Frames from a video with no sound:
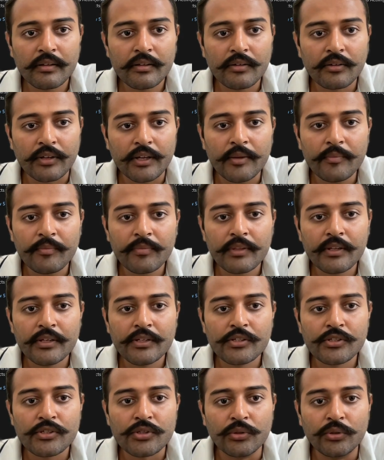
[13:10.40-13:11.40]
Okay.
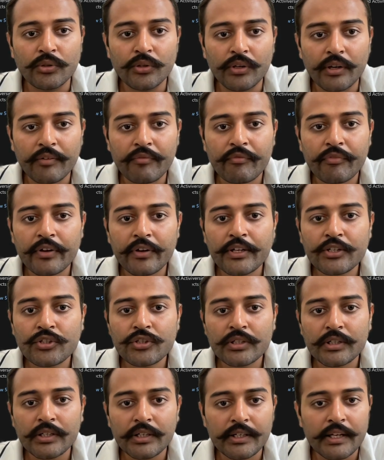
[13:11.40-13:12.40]
So
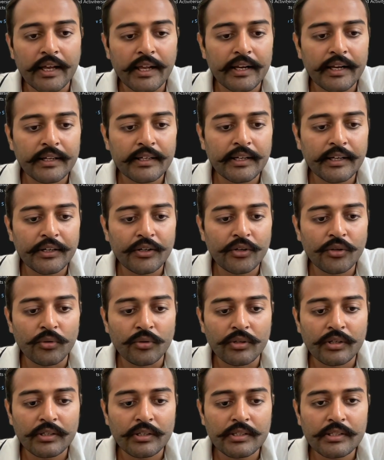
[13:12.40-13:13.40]
refresh a direct line
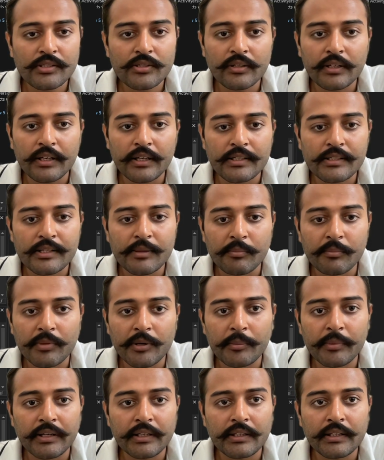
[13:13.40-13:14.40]
token. So let's
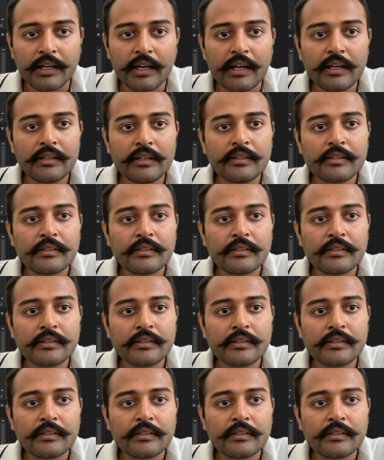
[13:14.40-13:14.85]
implement that.